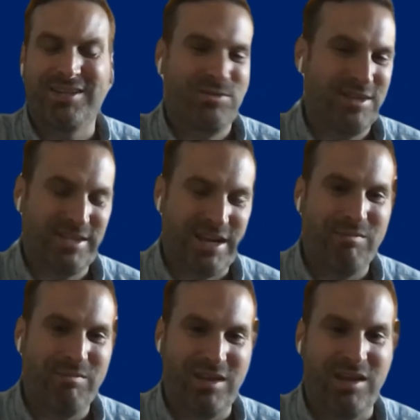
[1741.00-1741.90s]
to do the
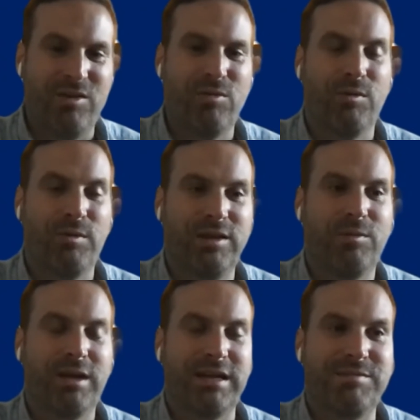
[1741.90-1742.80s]
same thing, who are really
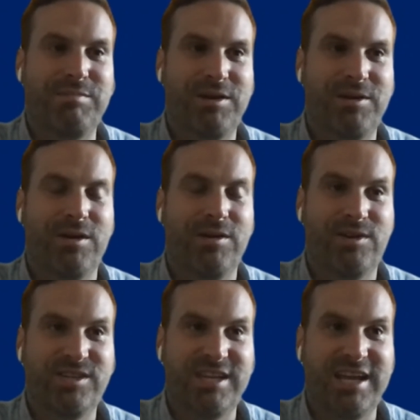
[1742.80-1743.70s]
wanting to better
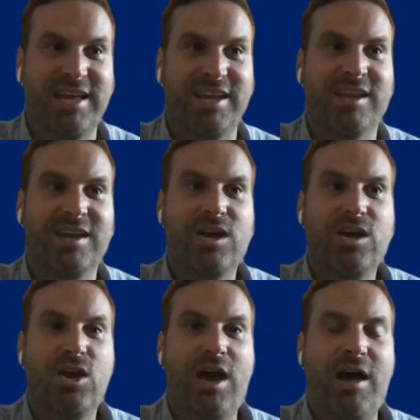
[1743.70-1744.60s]
understand
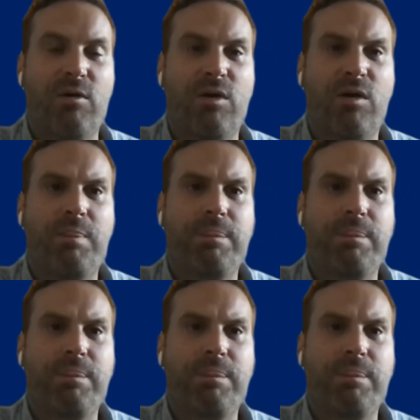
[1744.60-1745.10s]
how